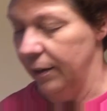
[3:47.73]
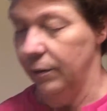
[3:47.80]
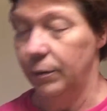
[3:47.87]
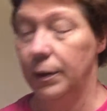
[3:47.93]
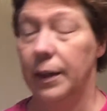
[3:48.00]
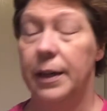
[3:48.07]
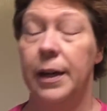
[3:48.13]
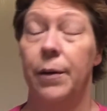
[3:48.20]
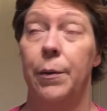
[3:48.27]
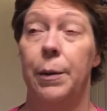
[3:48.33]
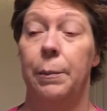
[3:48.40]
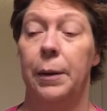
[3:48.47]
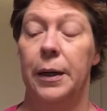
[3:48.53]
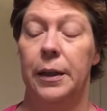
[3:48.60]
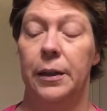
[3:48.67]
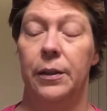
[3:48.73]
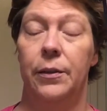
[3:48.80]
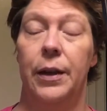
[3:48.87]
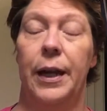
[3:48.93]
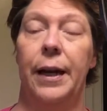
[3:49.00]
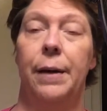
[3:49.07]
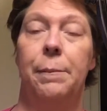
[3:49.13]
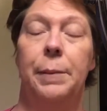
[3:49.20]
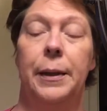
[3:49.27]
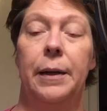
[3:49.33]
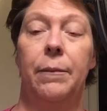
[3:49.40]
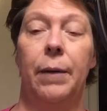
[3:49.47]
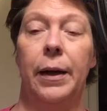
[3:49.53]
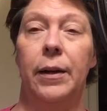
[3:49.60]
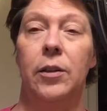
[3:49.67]
I don't really know what I'm gonna do yet, but
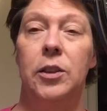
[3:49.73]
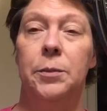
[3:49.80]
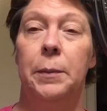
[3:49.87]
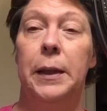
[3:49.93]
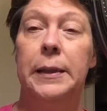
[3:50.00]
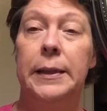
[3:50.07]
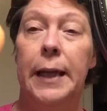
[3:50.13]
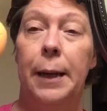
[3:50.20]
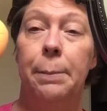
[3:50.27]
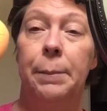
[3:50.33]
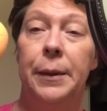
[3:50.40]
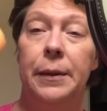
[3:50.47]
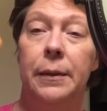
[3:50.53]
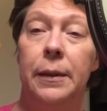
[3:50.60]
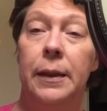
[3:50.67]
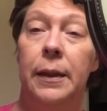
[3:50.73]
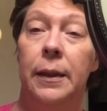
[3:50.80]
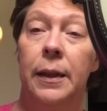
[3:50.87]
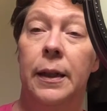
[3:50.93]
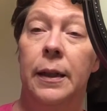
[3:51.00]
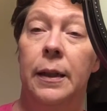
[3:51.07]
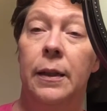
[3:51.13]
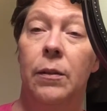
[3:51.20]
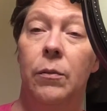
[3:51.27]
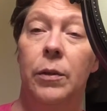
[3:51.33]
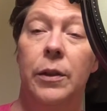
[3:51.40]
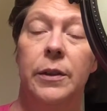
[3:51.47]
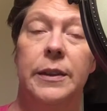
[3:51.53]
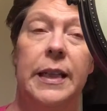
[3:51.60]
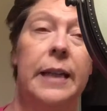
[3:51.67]
anyway, here's my Dampen
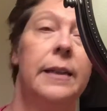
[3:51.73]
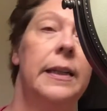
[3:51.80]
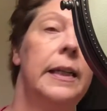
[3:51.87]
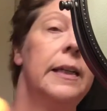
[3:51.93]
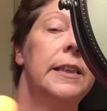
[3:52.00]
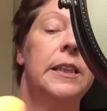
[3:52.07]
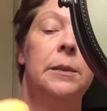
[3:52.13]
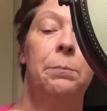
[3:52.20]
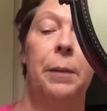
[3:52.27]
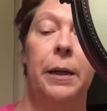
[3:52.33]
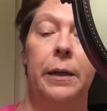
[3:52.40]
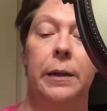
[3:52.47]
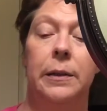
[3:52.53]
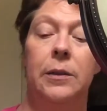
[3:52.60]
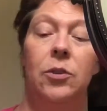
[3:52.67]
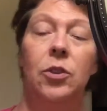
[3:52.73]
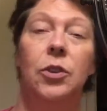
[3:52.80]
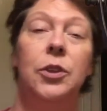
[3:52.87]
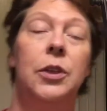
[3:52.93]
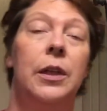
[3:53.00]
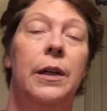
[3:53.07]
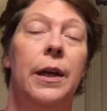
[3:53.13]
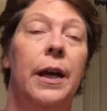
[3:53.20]
Real Technique sponge,